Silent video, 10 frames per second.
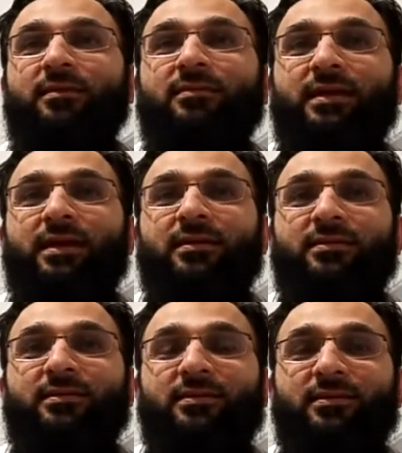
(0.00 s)

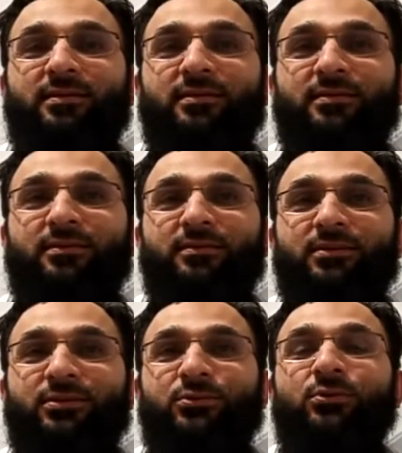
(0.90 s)
that
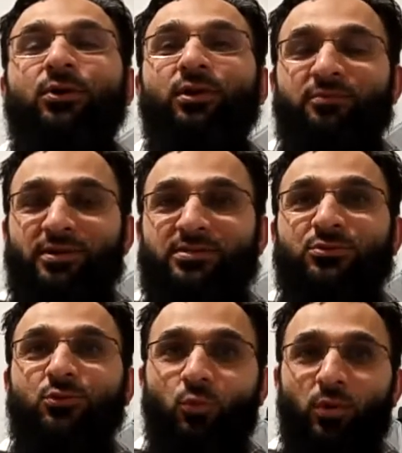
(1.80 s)
you always
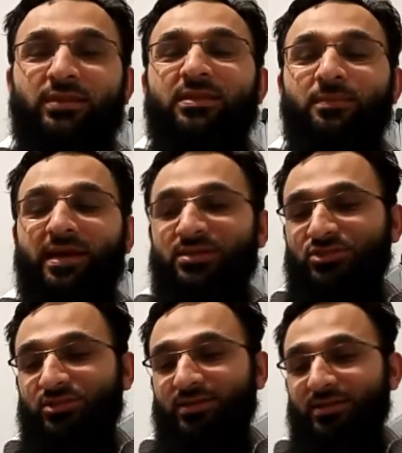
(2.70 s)
won the match